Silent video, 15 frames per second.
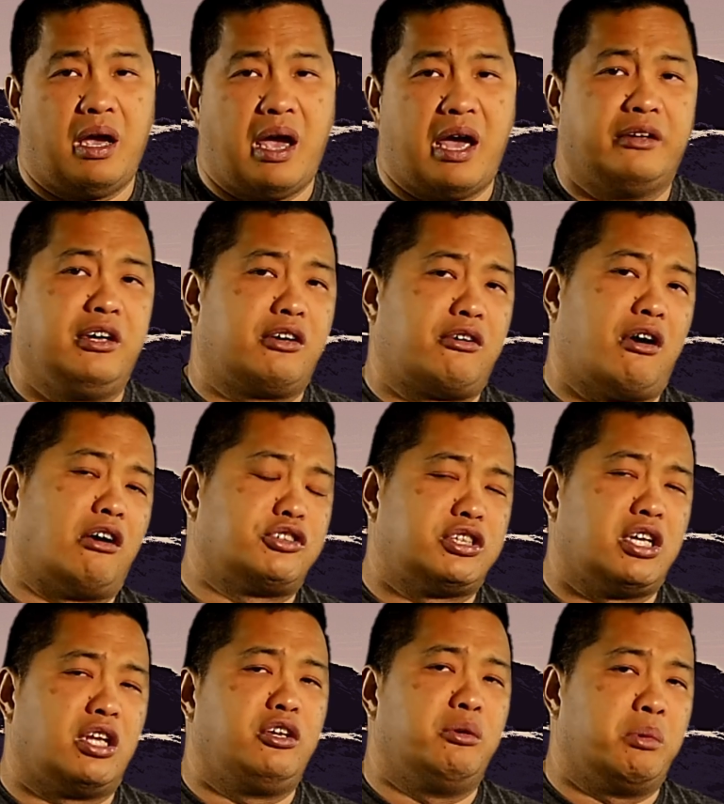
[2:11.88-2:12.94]
Andy Crouch
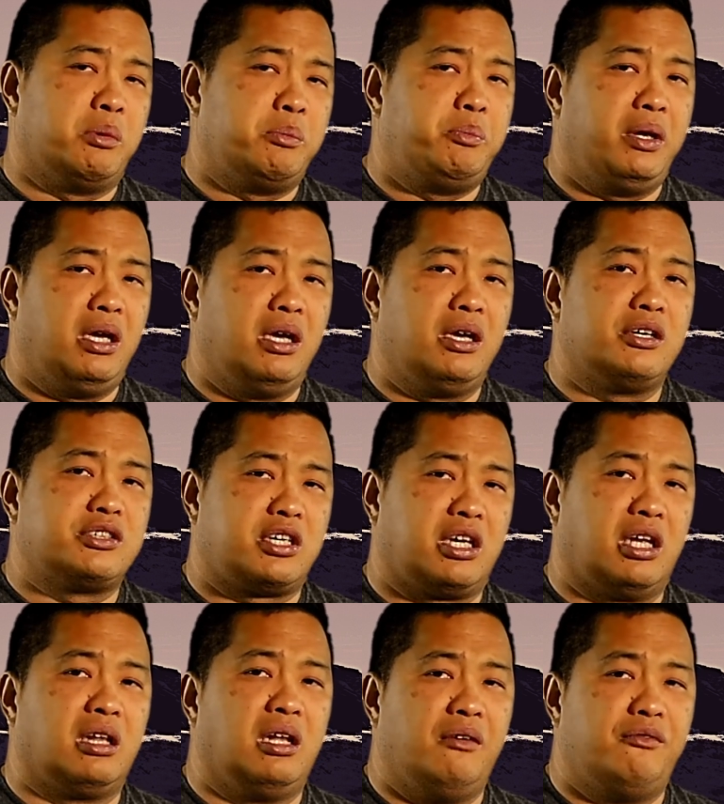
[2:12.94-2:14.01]
said human beings
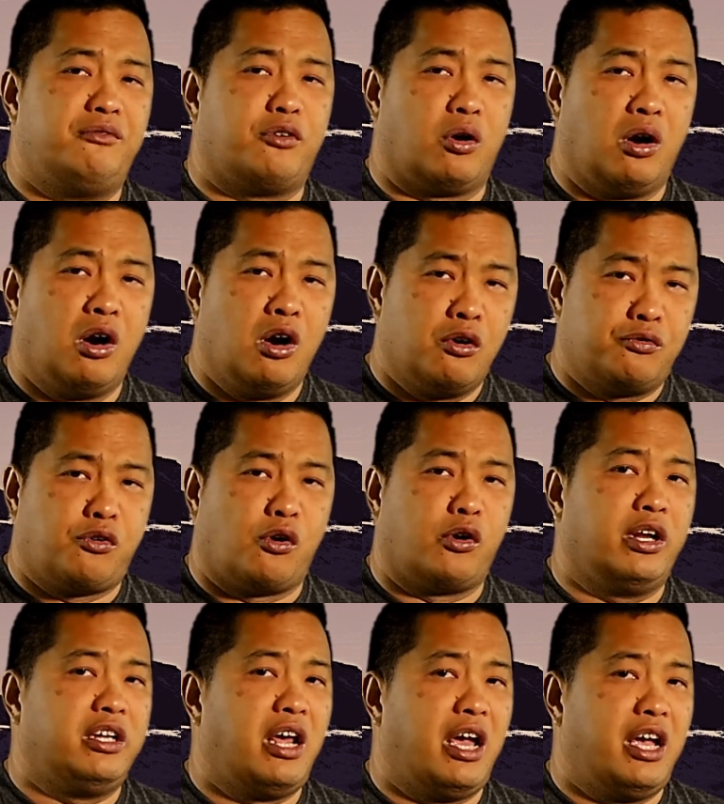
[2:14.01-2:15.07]
can live for
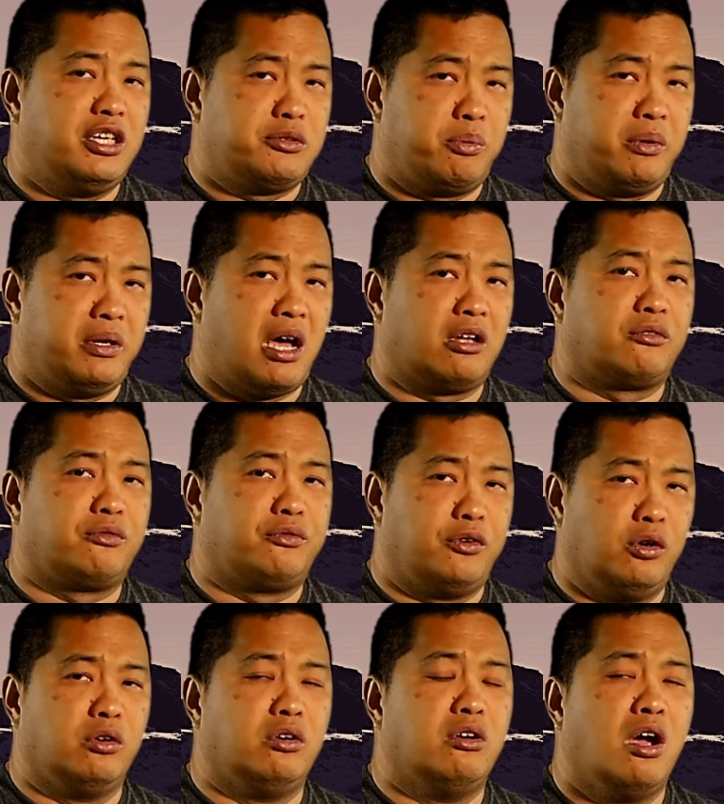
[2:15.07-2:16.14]
40 days without
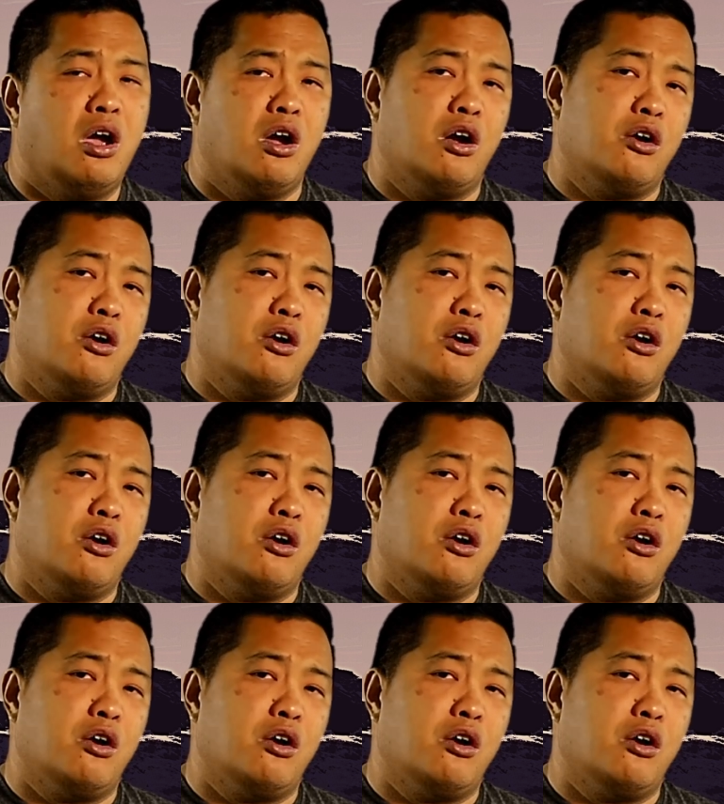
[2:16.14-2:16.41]
food,